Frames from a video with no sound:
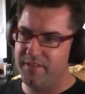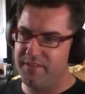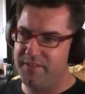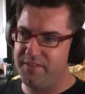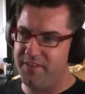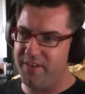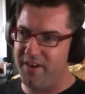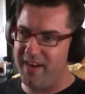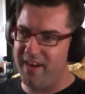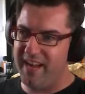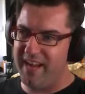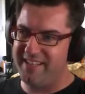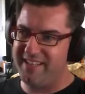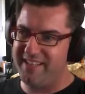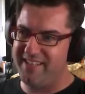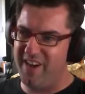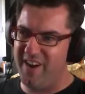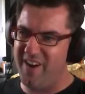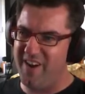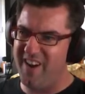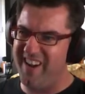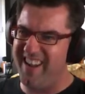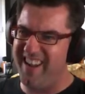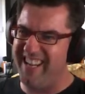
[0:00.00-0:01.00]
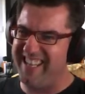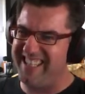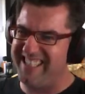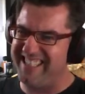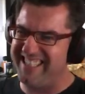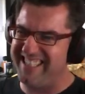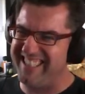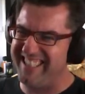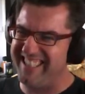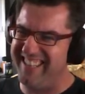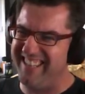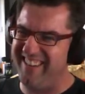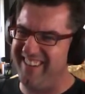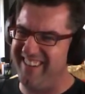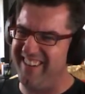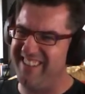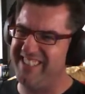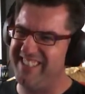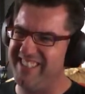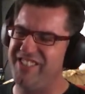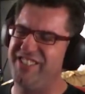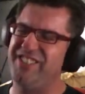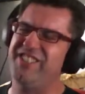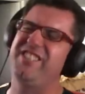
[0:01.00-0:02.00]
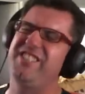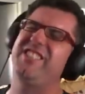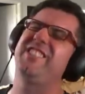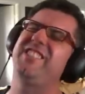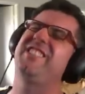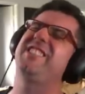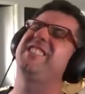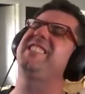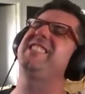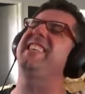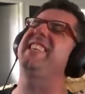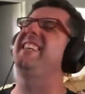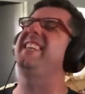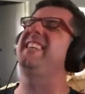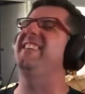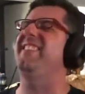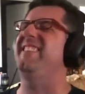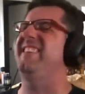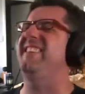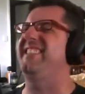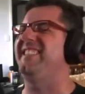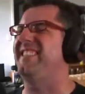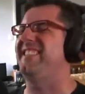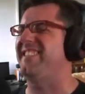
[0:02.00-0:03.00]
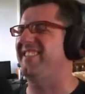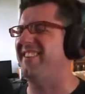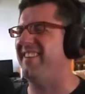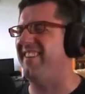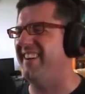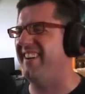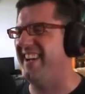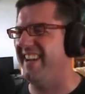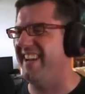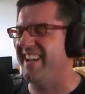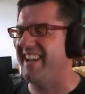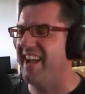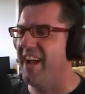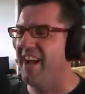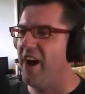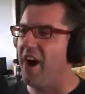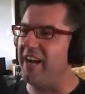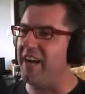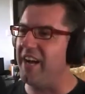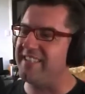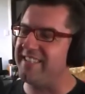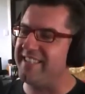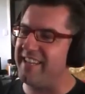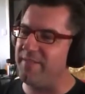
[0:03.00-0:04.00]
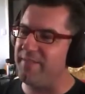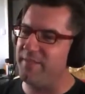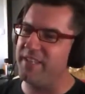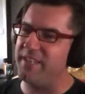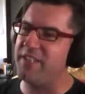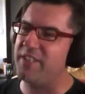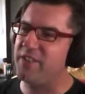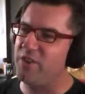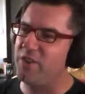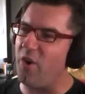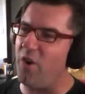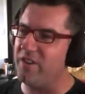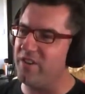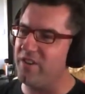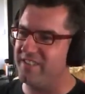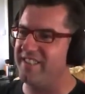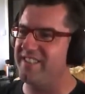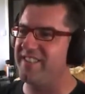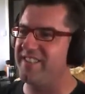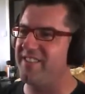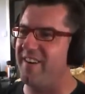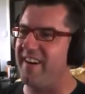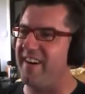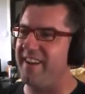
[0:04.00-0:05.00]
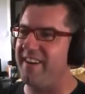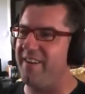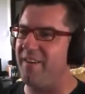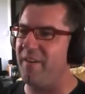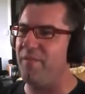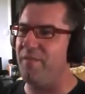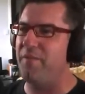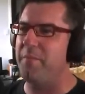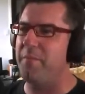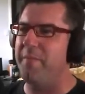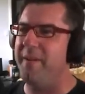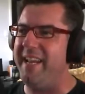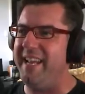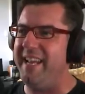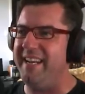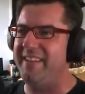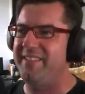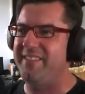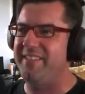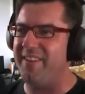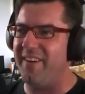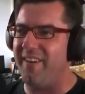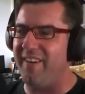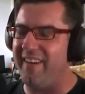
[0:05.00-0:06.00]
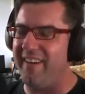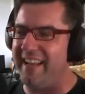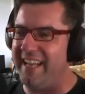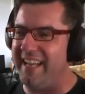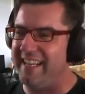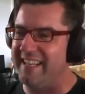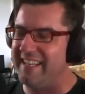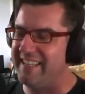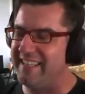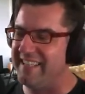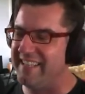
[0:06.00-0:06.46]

Die. Die. Oh, shit. I died. I said for the dog to die, not for me to die.